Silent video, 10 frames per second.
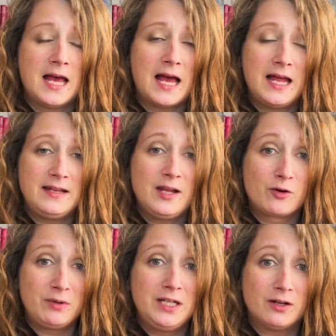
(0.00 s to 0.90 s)
And they
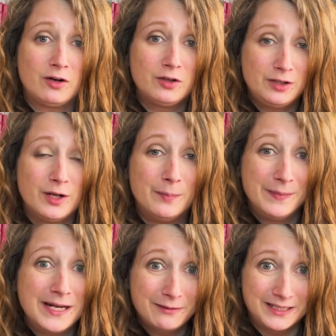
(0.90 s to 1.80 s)
agreed on a
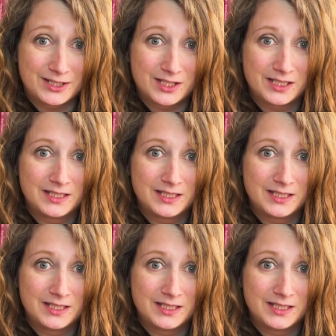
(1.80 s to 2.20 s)
marriage.